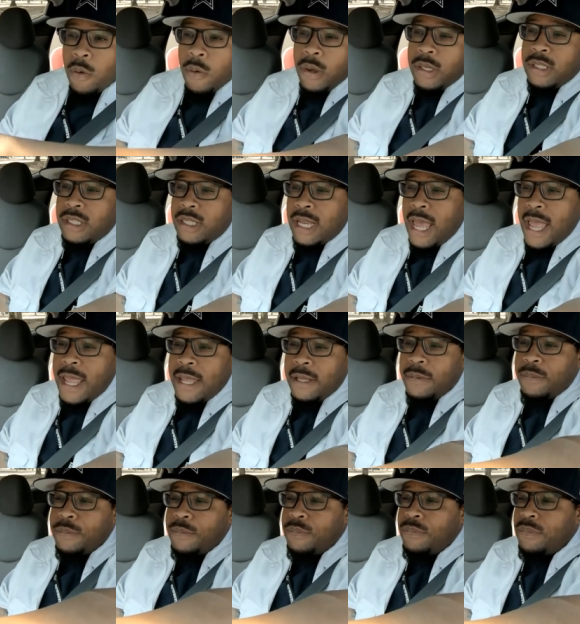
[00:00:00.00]
going today,
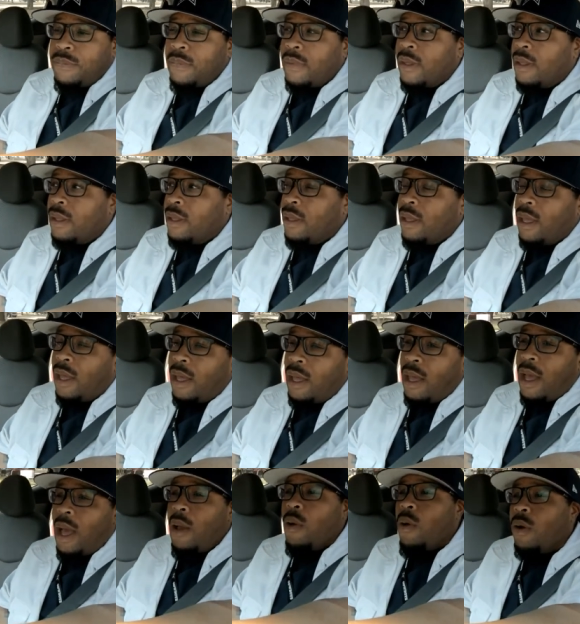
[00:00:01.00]

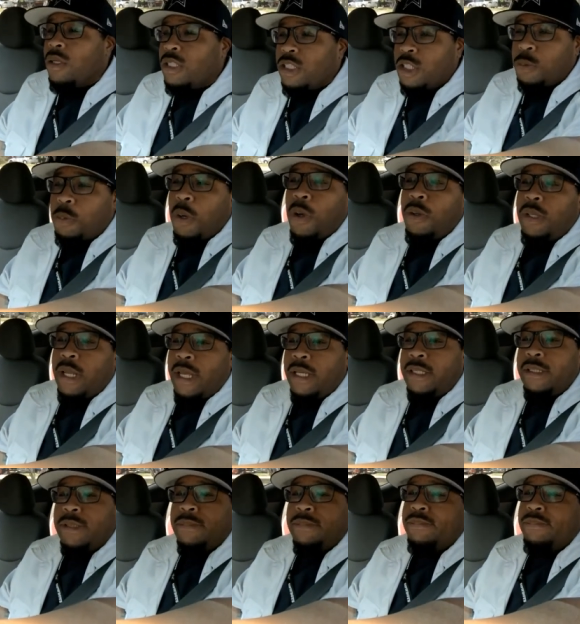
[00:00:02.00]
I'm going to Chipotle's.